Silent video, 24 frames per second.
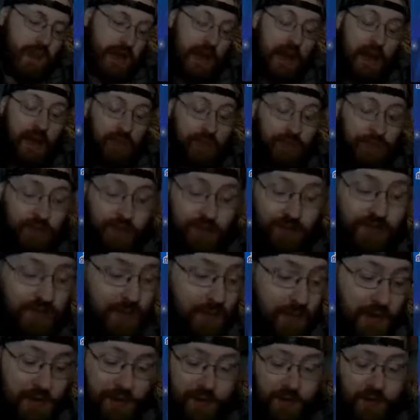I don't know, there's
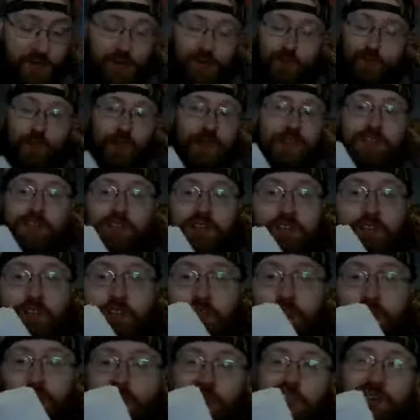some other rights
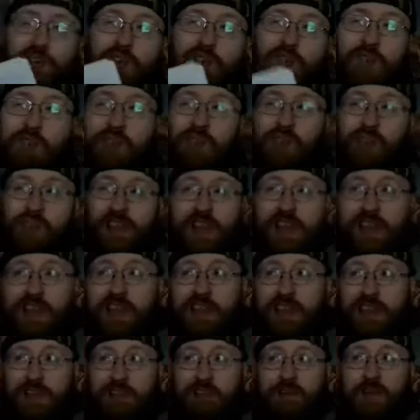issues. Like, you did
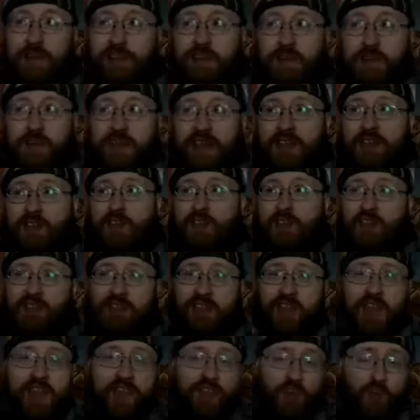say he's Mega Man, you did
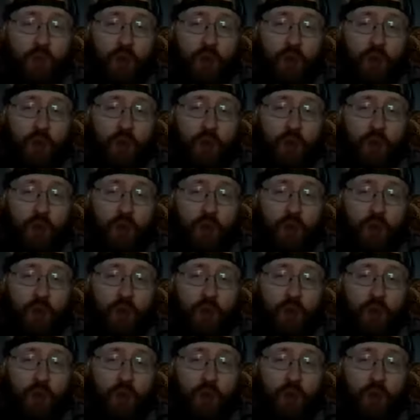say he's